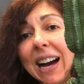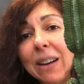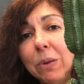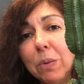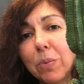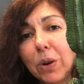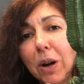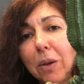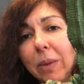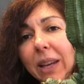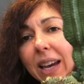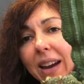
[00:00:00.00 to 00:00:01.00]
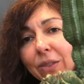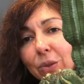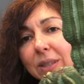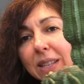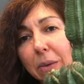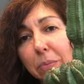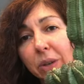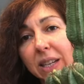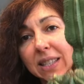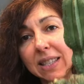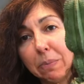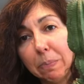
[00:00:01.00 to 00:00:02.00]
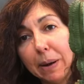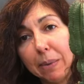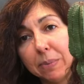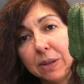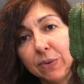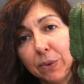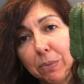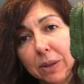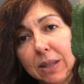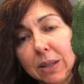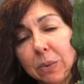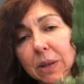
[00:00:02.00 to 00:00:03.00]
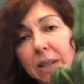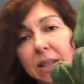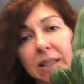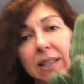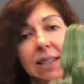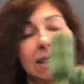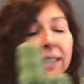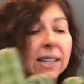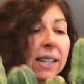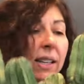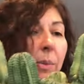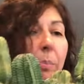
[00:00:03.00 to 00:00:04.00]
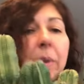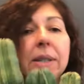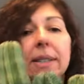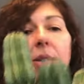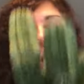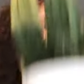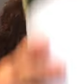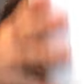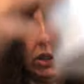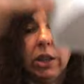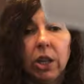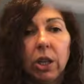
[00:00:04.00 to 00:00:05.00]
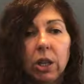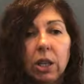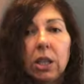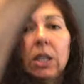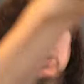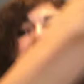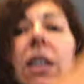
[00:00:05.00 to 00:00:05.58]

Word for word: I will probably have to separate some pups from this one but it's looking really good.